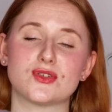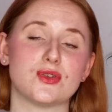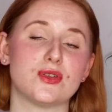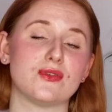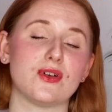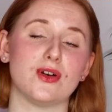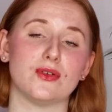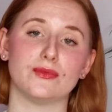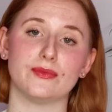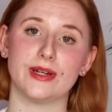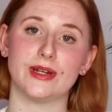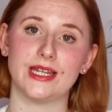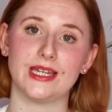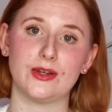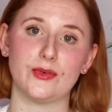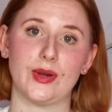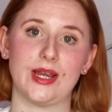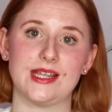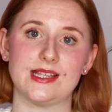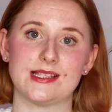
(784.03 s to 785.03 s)
sure you've got a really
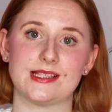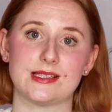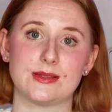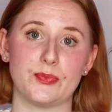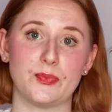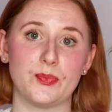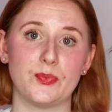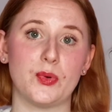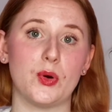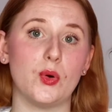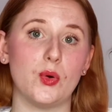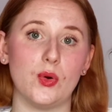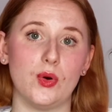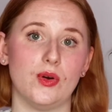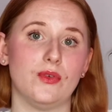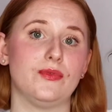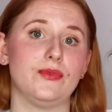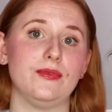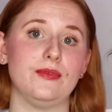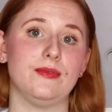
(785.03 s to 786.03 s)
great
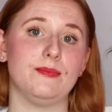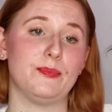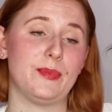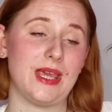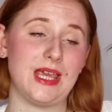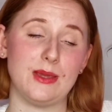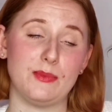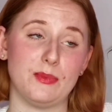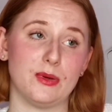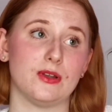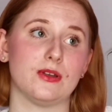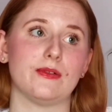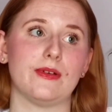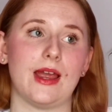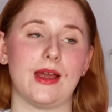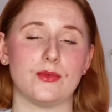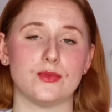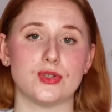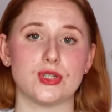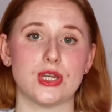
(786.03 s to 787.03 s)
support of people
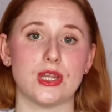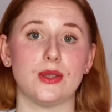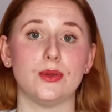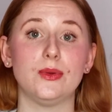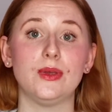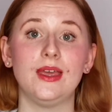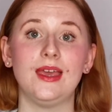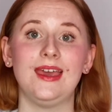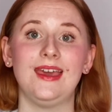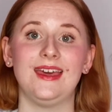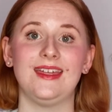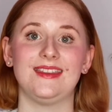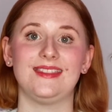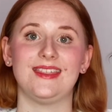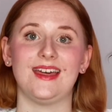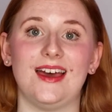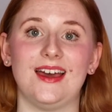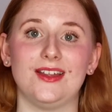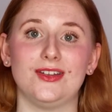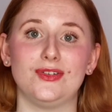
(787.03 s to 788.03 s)
around you
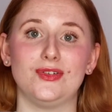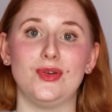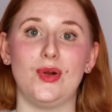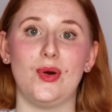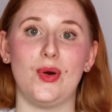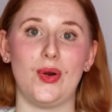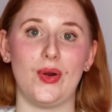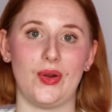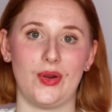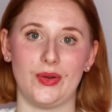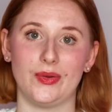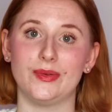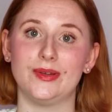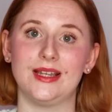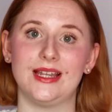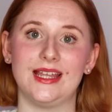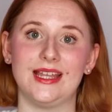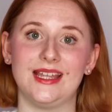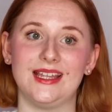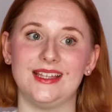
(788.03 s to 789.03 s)
that not
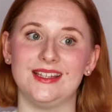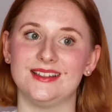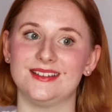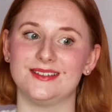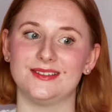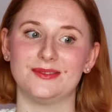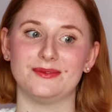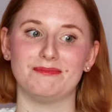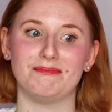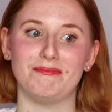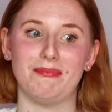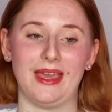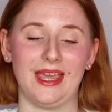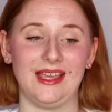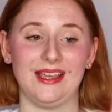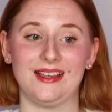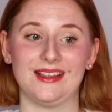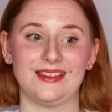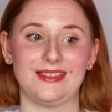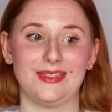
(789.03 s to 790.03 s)
only
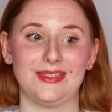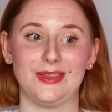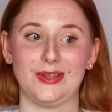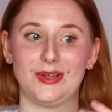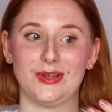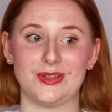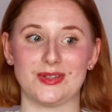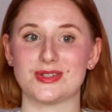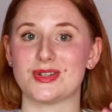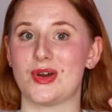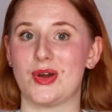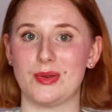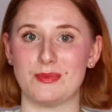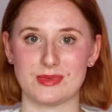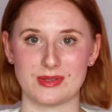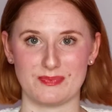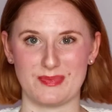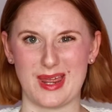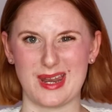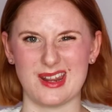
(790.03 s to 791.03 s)
make the good
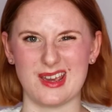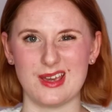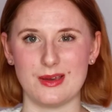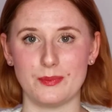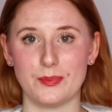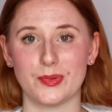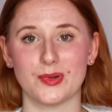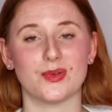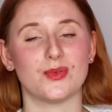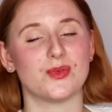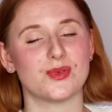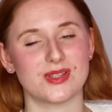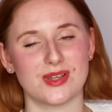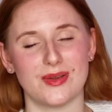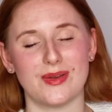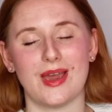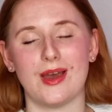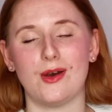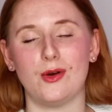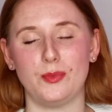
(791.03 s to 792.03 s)
times better, but
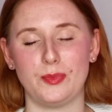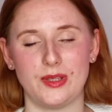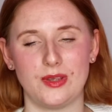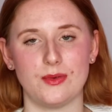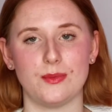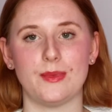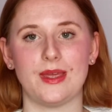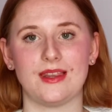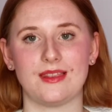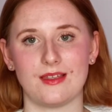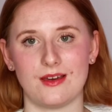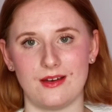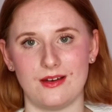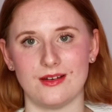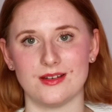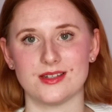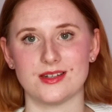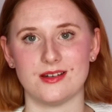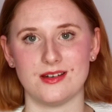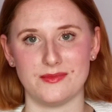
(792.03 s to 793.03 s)
also help you make the
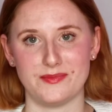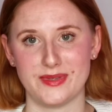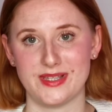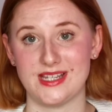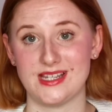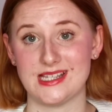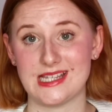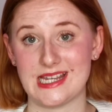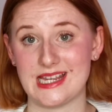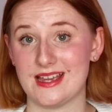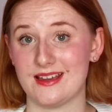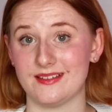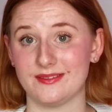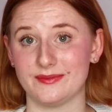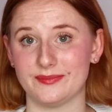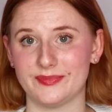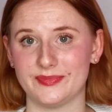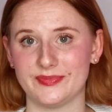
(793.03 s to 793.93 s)
hard times easier.